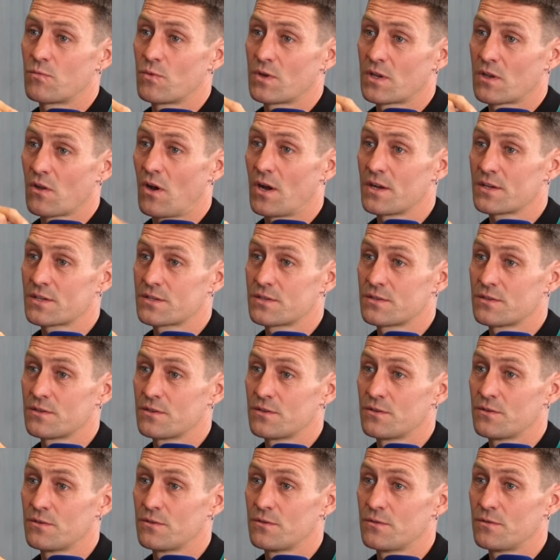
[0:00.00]
we'd like
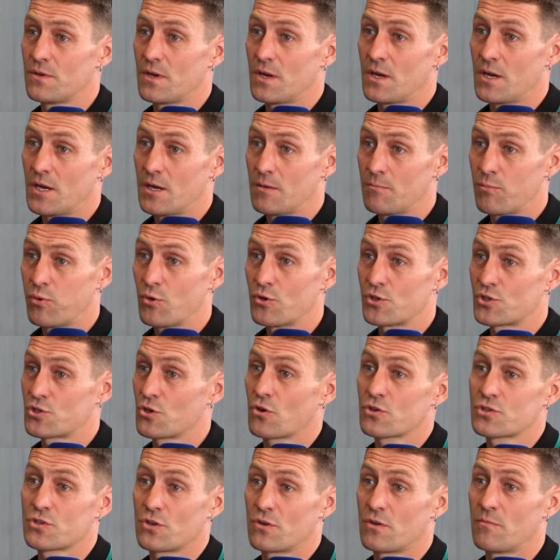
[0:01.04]
to put
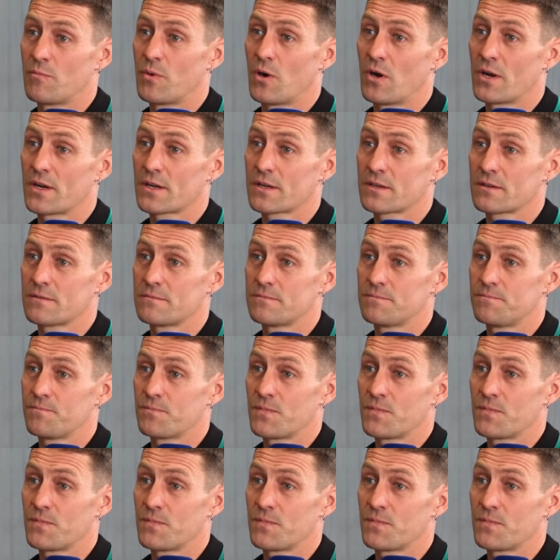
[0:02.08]
Josh on a bike.